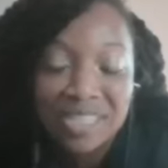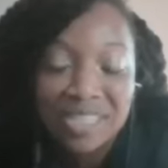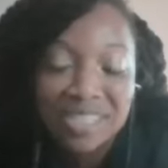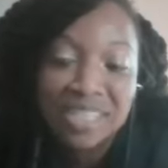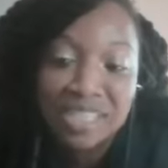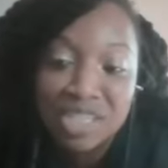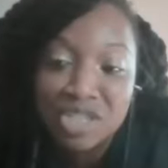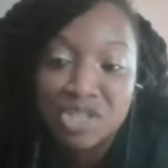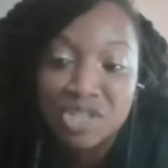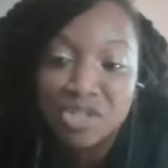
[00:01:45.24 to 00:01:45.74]
gonna
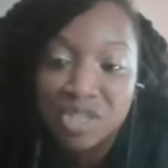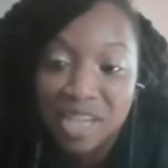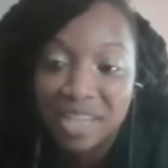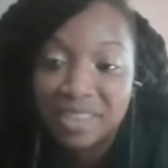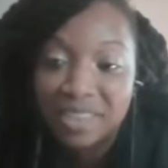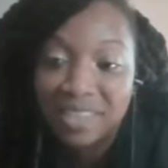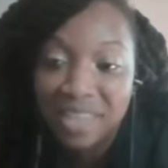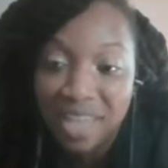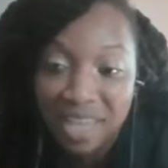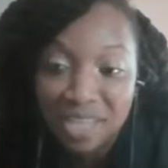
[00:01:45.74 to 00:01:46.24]
say, did you
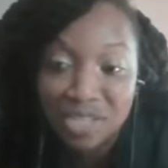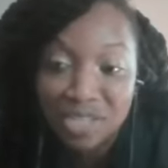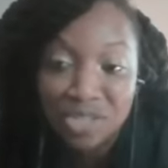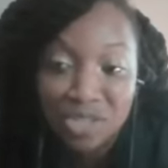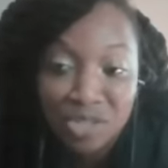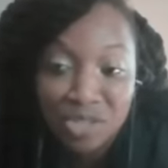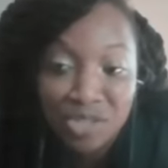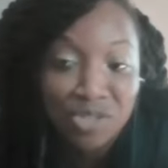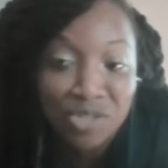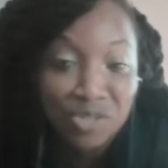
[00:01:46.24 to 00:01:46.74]
get the
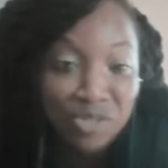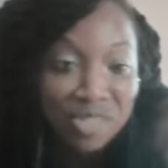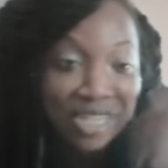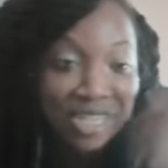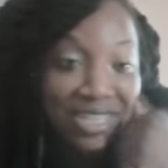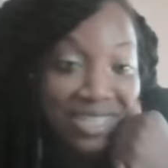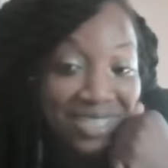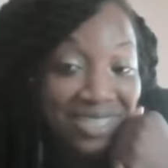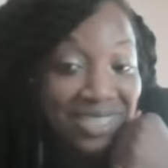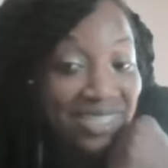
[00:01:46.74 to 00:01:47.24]
answers you
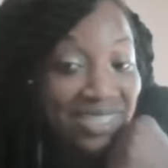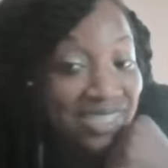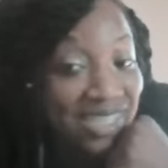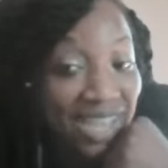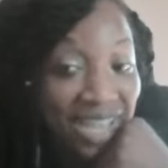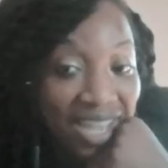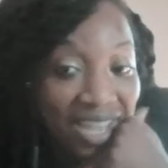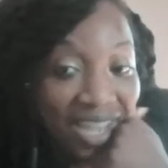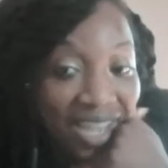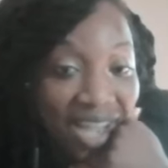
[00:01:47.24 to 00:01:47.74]
needed
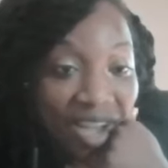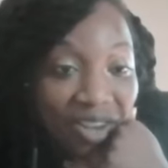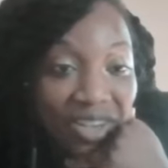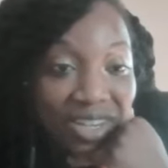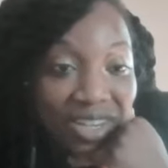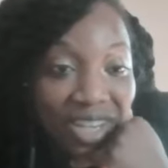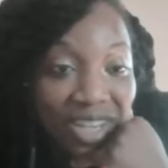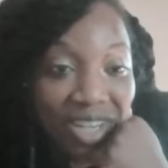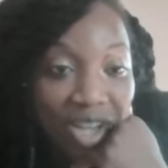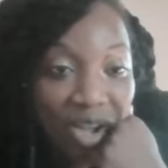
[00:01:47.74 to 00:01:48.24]
today? How
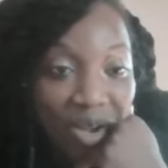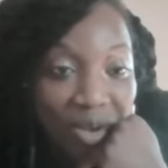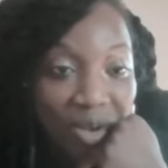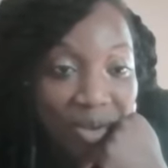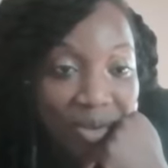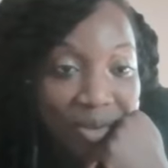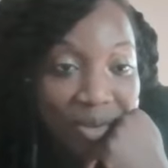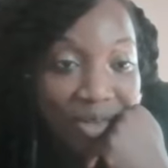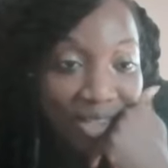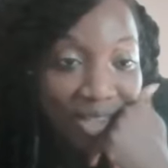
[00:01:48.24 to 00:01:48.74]
did it
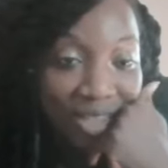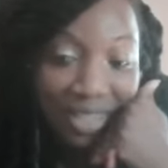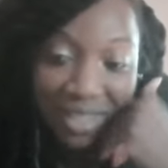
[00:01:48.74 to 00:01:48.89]
go?